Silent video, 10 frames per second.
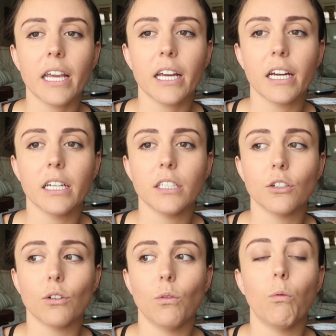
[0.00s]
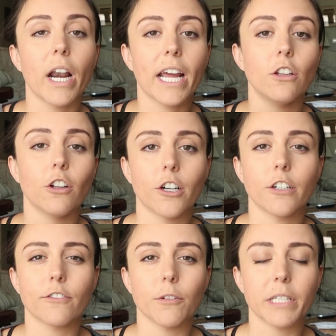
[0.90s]
and what I
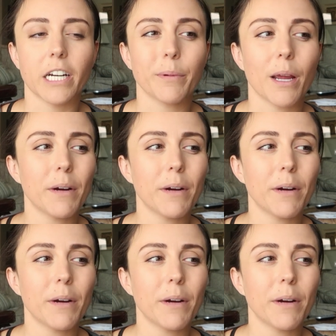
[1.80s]
learned from therapy.